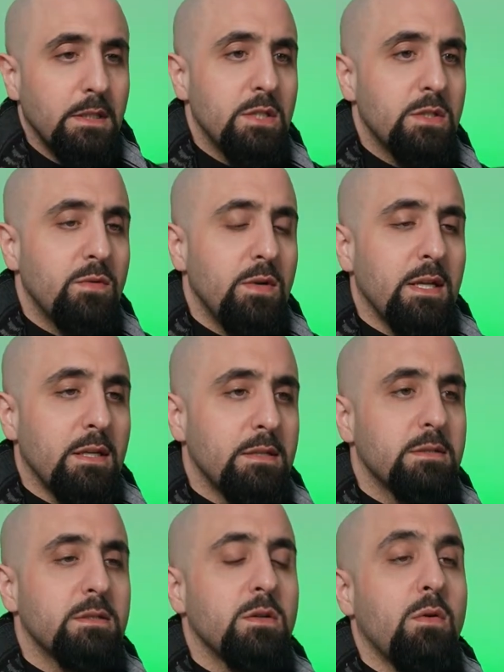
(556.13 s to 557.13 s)

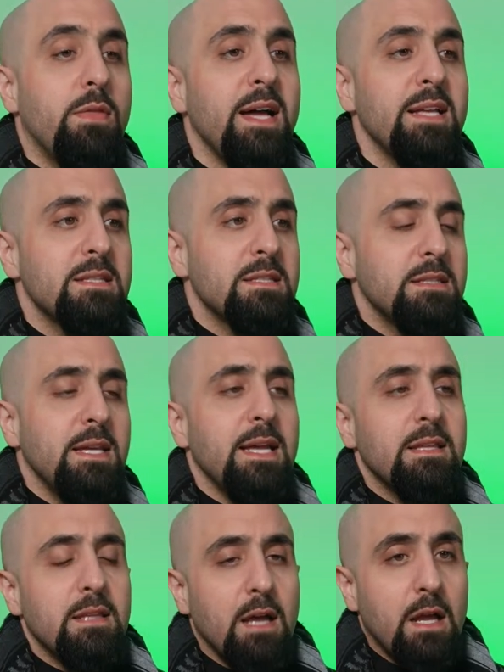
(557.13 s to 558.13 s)
Israelis. So that's
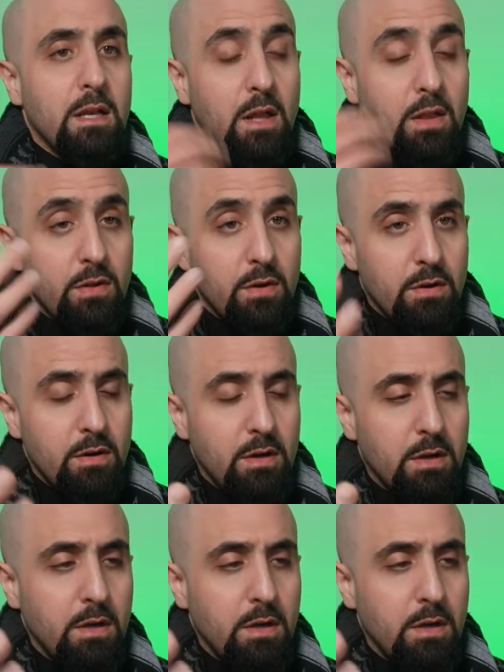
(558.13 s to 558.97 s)
yet another